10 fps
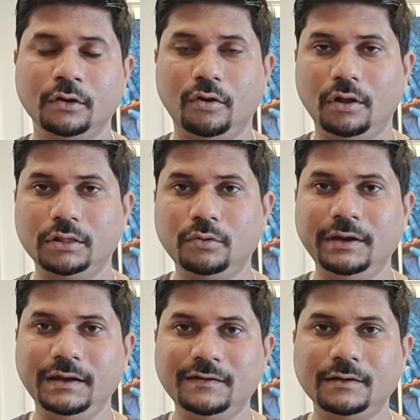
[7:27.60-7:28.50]
Although
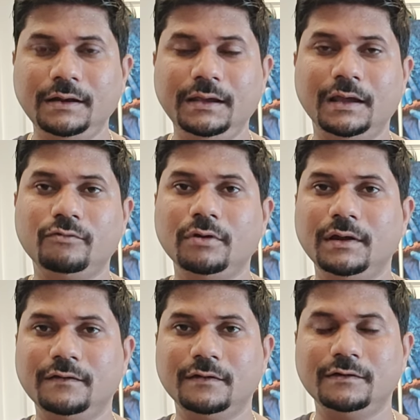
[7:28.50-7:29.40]
initially casual
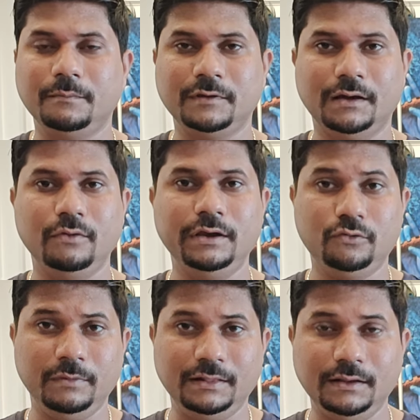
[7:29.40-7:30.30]
relationships are going
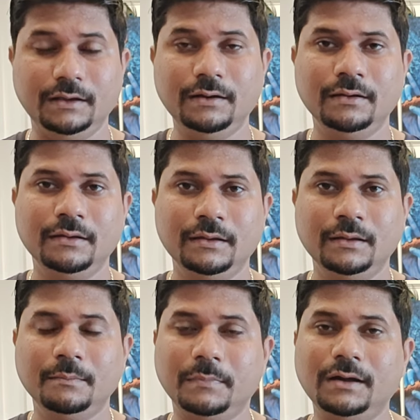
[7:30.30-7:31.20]
to be there,
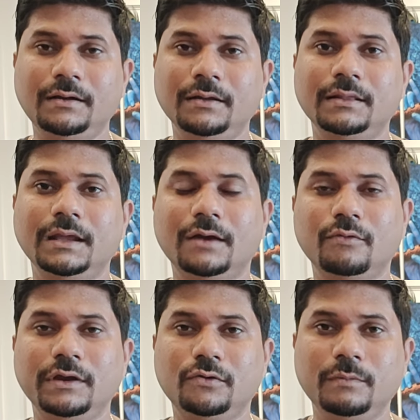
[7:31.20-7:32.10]
but they are
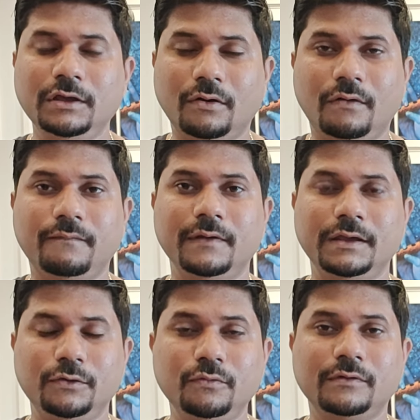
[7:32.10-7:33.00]
going to be
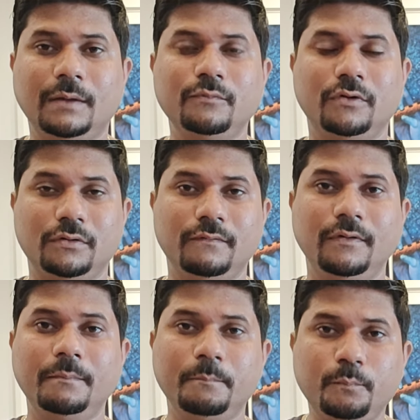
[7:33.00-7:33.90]
offering you some sort of
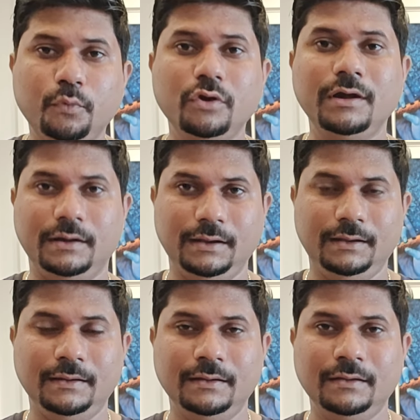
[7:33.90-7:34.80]
a
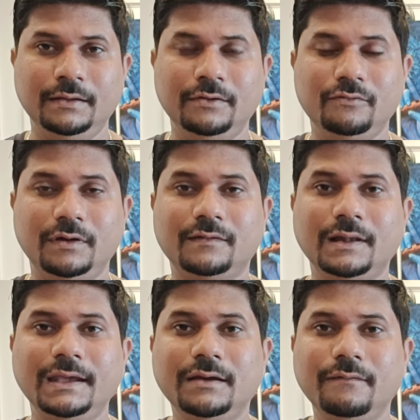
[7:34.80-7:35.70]
purity. So it's
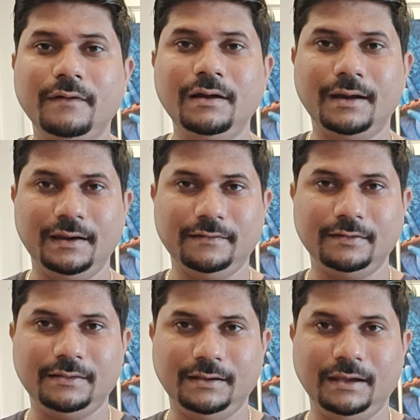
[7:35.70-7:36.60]
like a
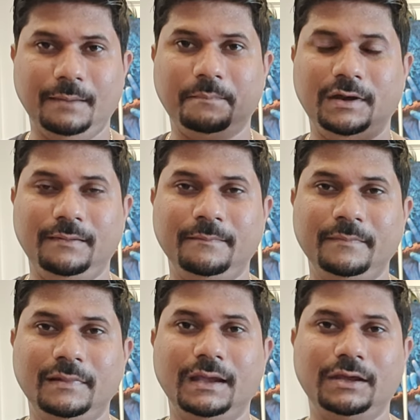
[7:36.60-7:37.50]
filtration thing happening.
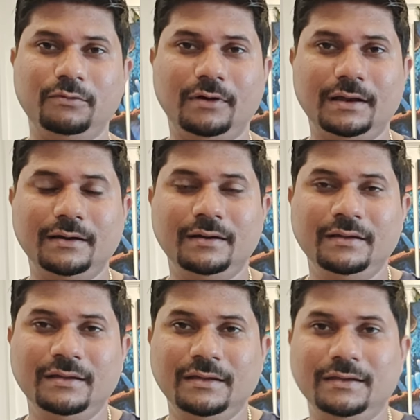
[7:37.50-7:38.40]
Like you are
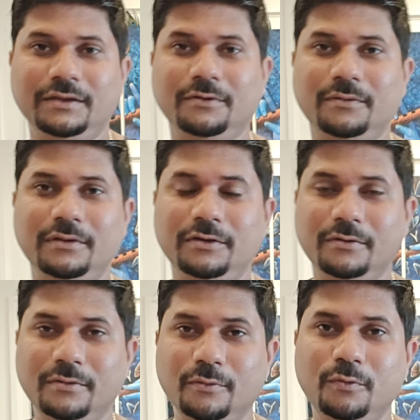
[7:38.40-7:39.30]

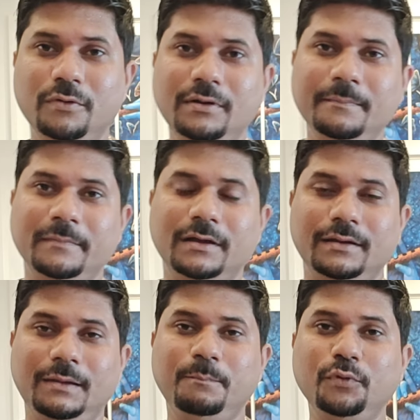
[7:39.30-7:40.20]
your own
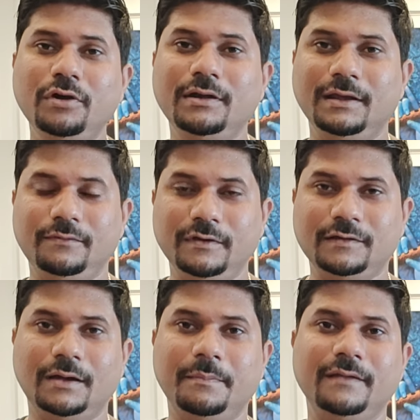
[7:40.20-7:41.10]
impurities
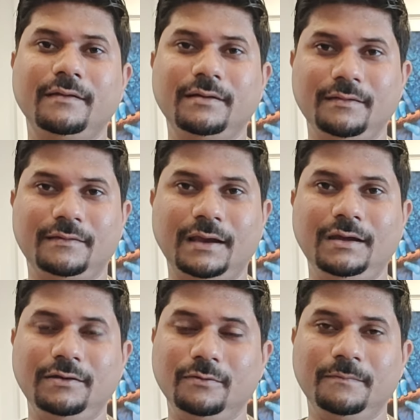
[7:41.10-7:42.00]
which are present
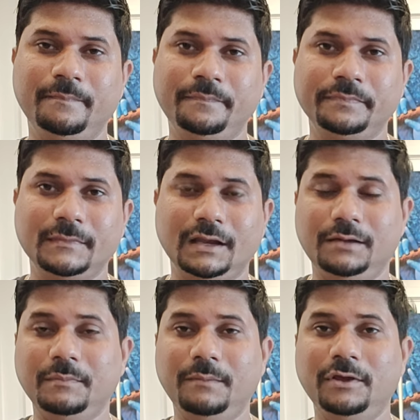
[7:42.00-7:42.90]
inside you.
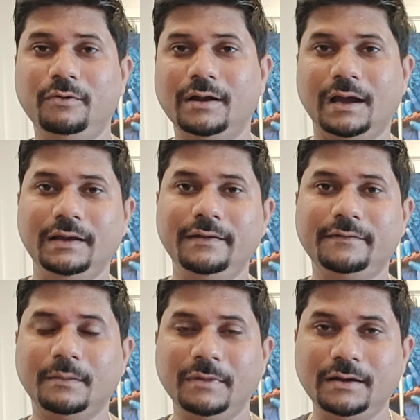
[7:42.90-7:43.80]
It may be you are highly
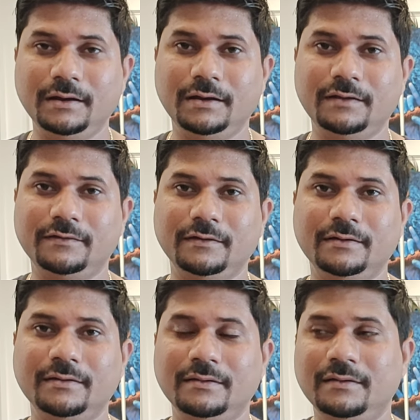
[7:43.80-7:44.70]
stubborn in
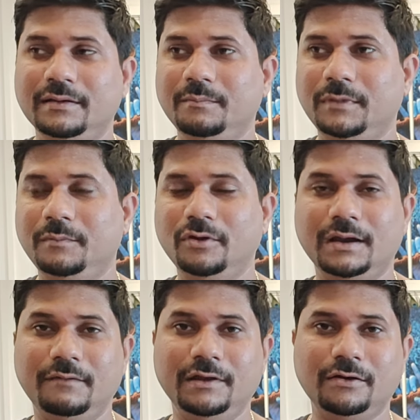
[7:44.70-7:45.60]
nature. Maybe you
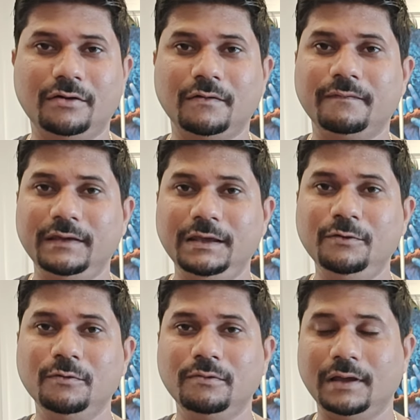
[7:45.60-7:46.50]
are having a lot of
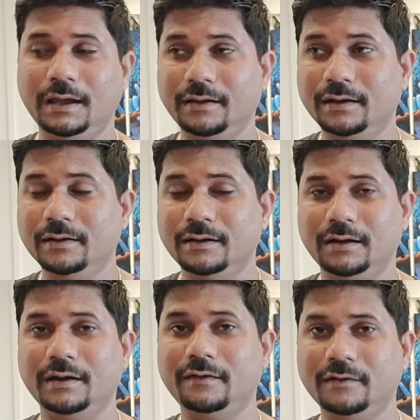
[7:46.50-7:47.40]
ego, anger,
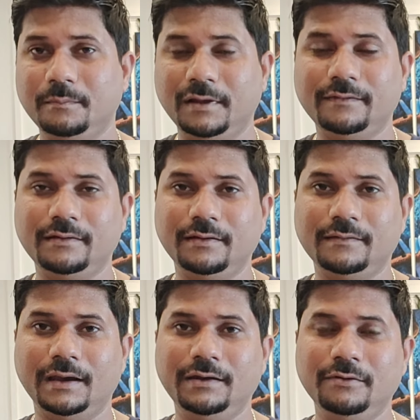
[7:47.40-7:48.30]
aggression present
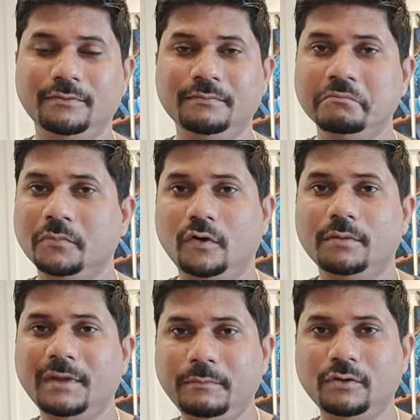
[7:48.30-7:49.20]
inside you.
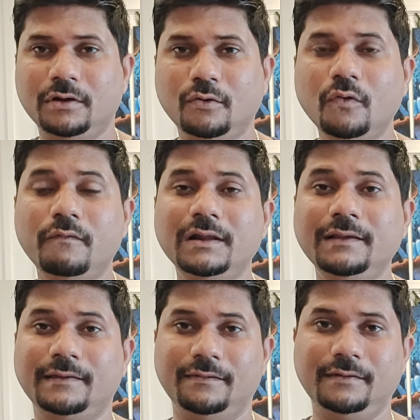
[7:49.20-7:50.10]
Or maybe you are
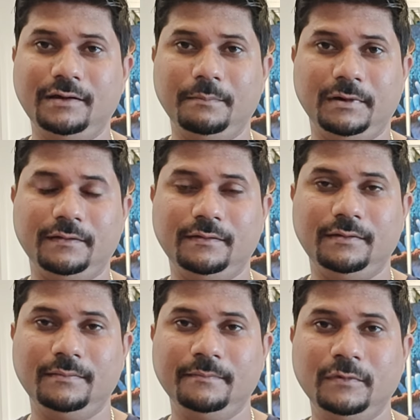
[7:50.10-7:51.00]
overly sensitive
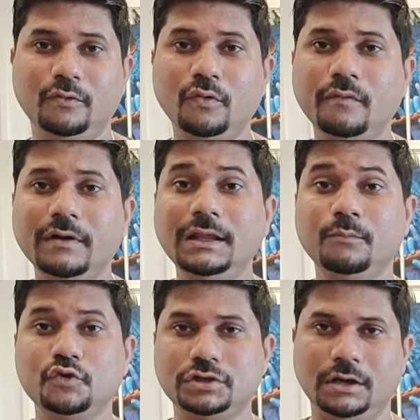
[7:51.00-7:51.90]
person, overly
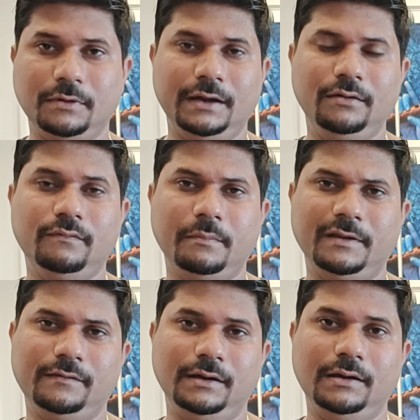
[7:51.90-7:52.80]
emotional kind of a
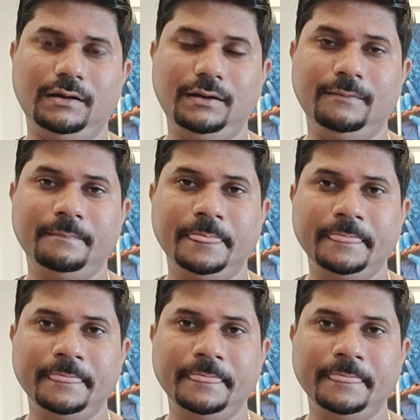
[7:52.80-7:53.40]
personality.